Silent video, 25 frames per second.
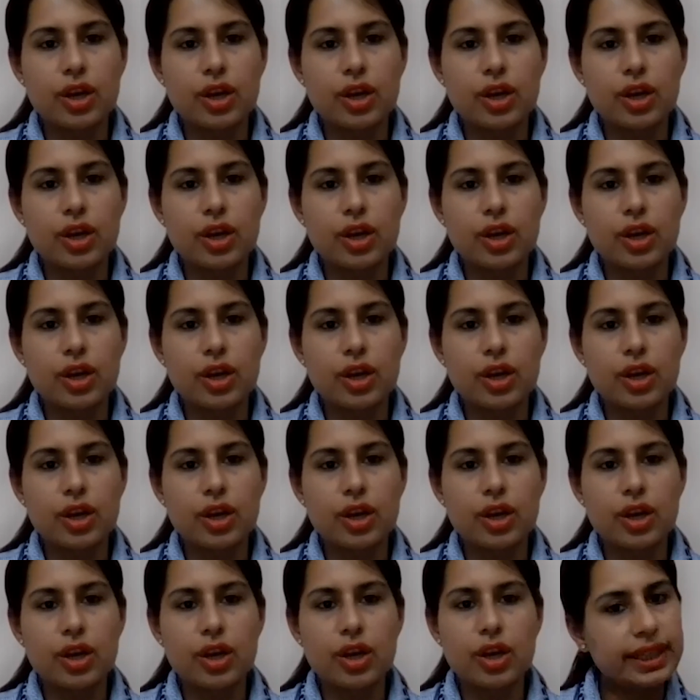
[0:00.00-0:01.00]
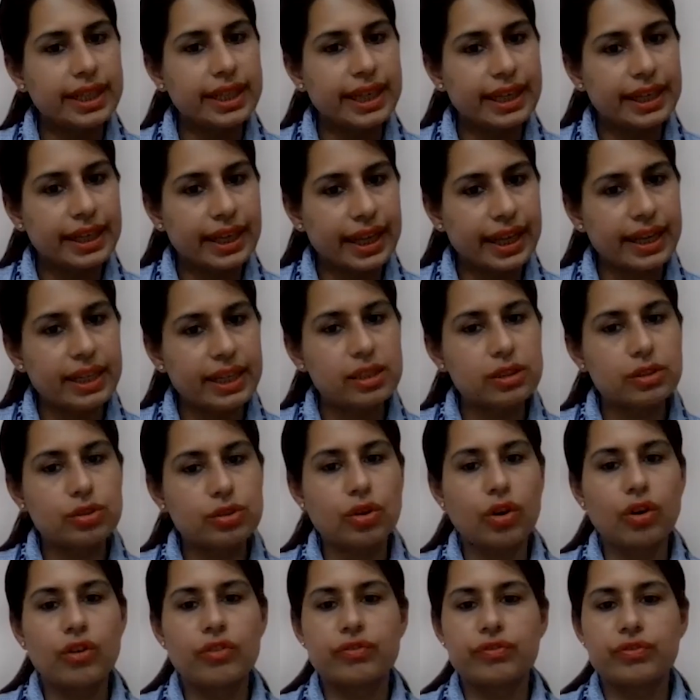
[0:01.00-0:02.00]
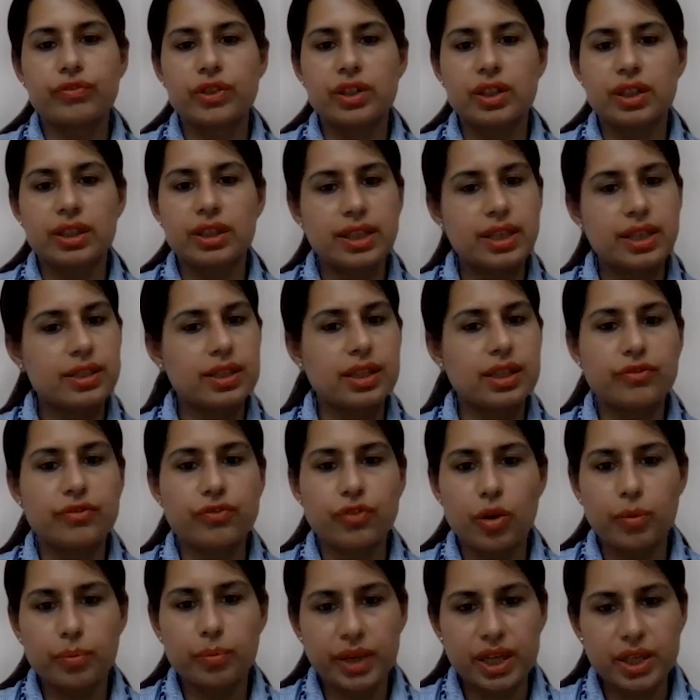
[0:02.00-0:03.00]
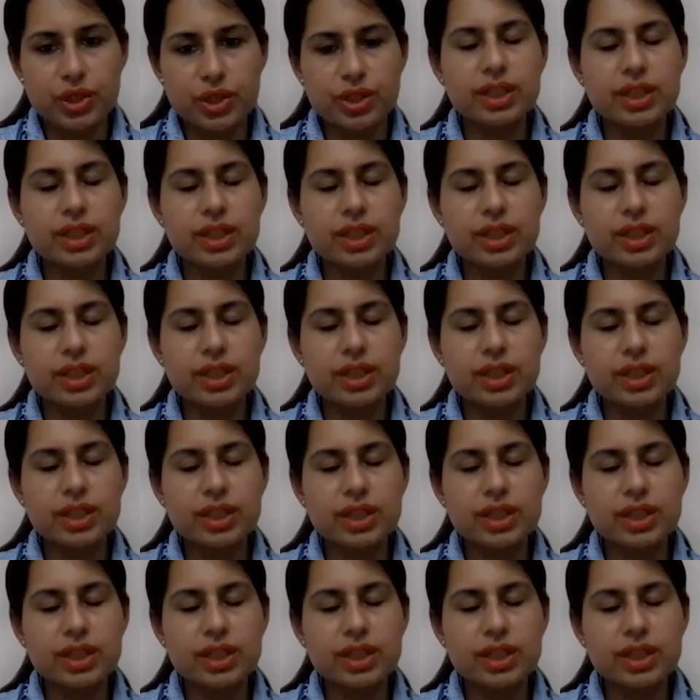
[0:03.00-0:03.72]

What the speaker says: So they have all the details of this information,